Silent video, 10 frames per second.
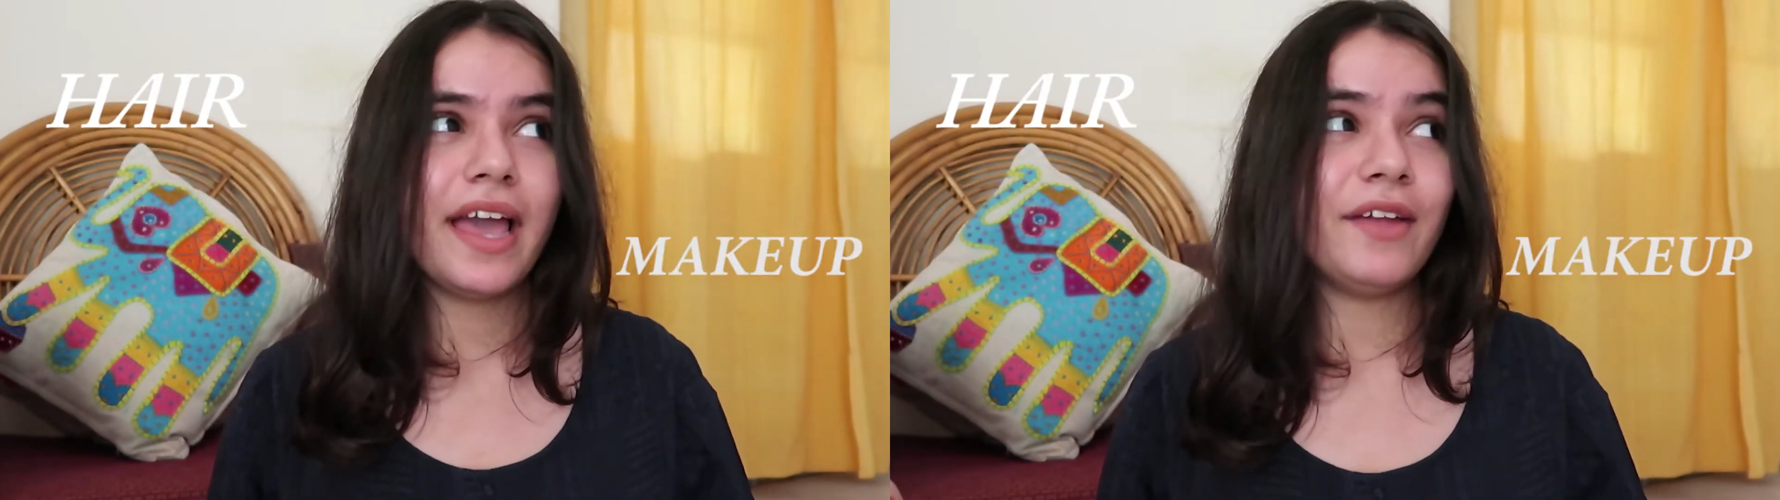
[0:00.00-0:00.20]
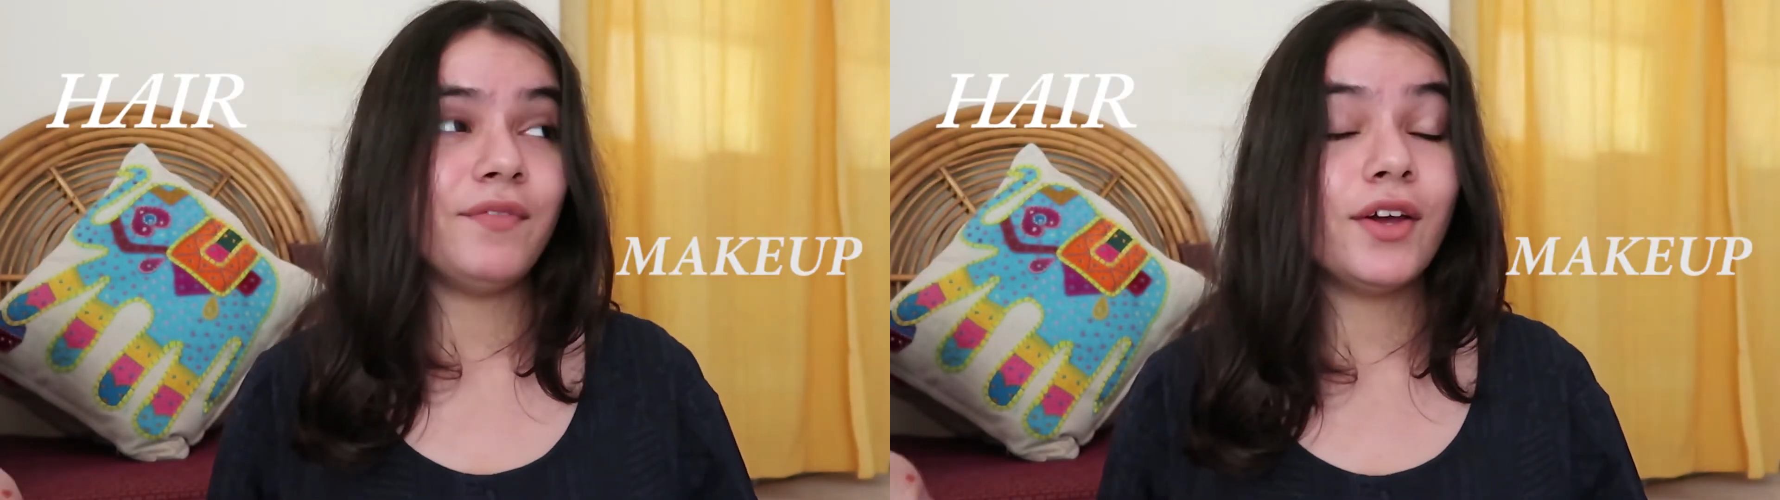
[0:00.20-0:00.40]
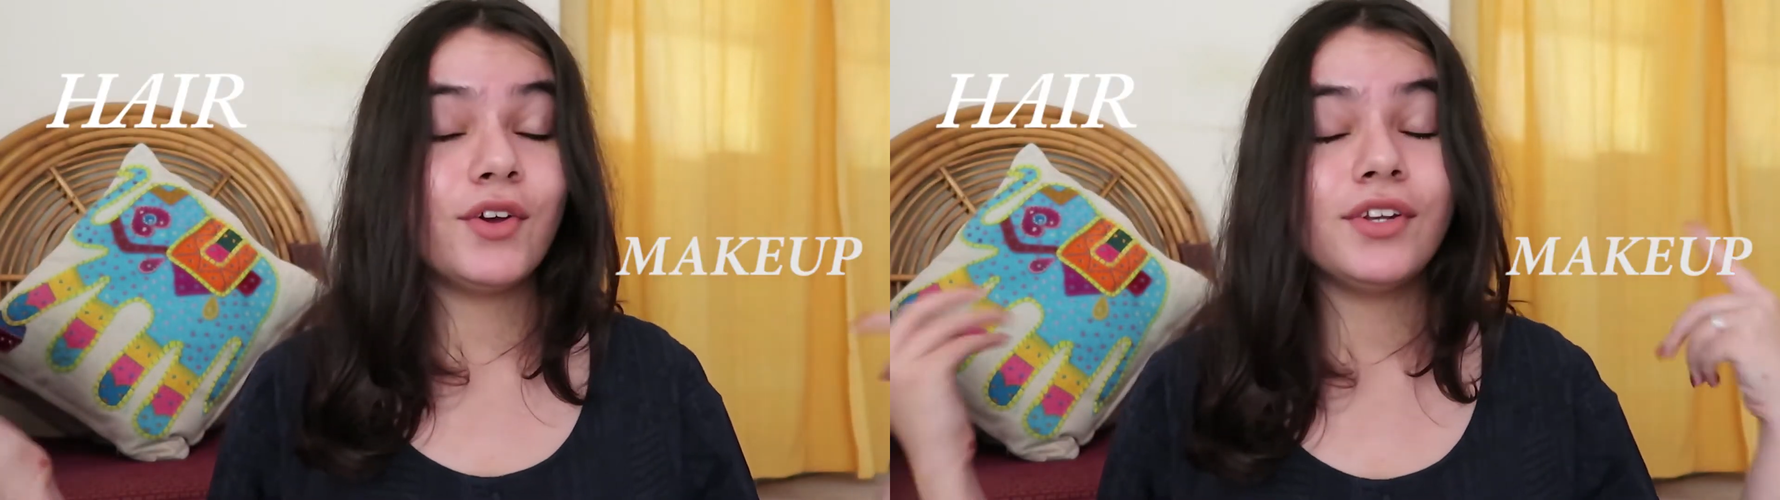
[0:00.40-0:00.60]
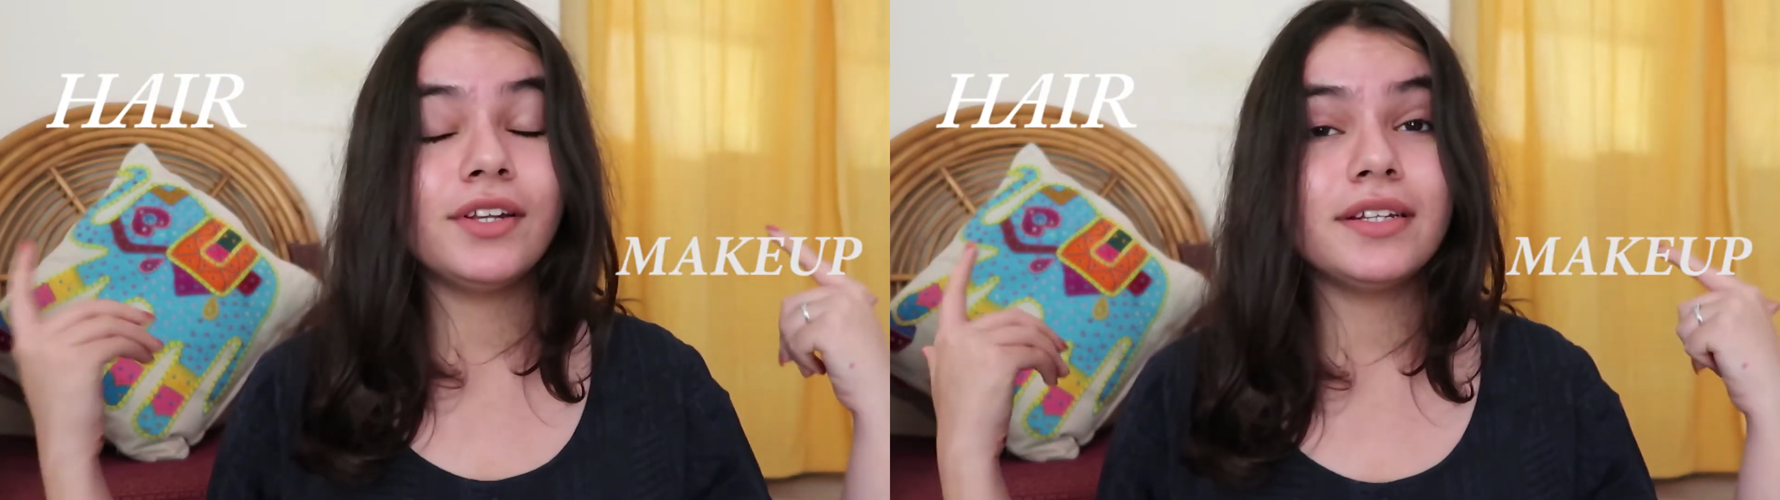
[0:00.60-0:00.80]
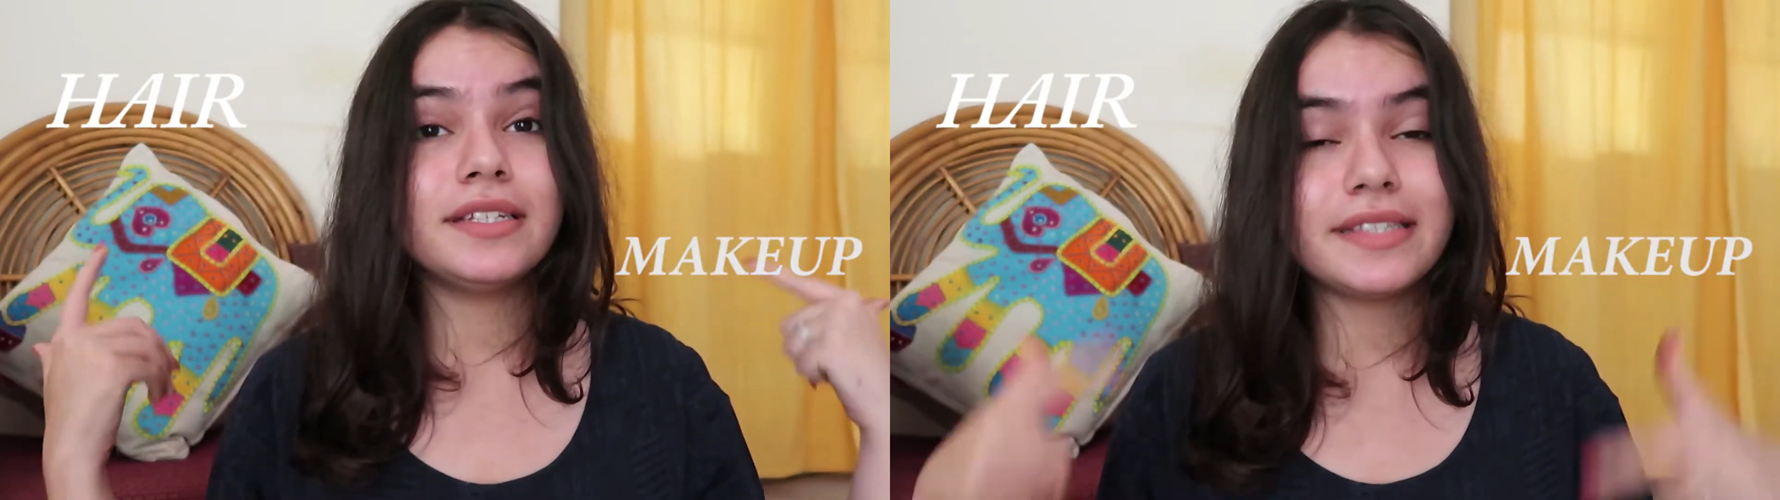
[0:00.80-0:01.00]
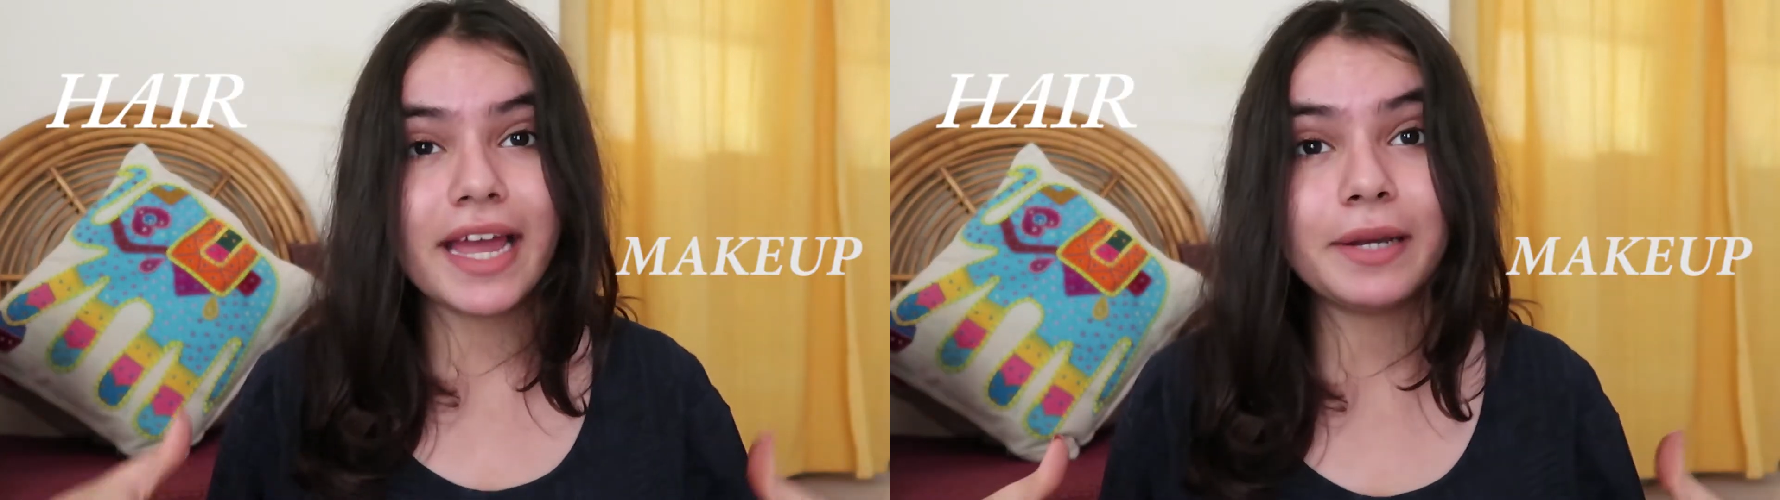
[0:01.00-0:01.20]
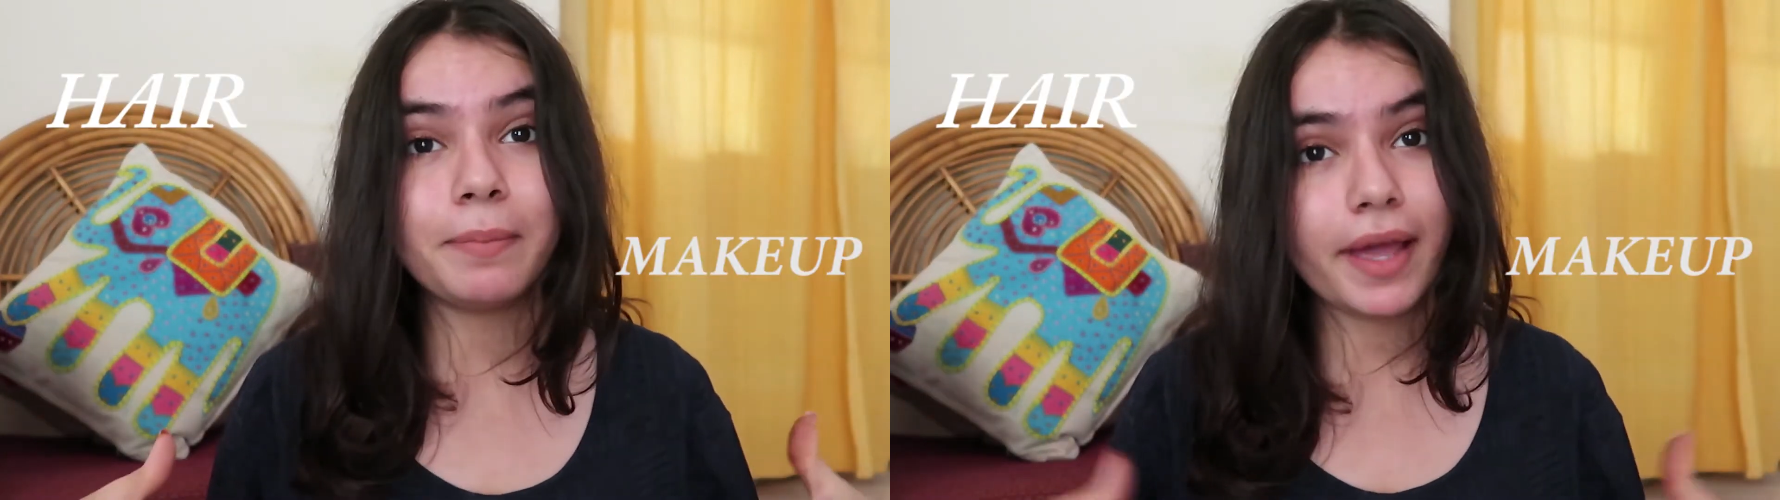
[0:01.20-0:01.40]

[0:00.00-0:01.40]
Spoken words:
and we're going to decide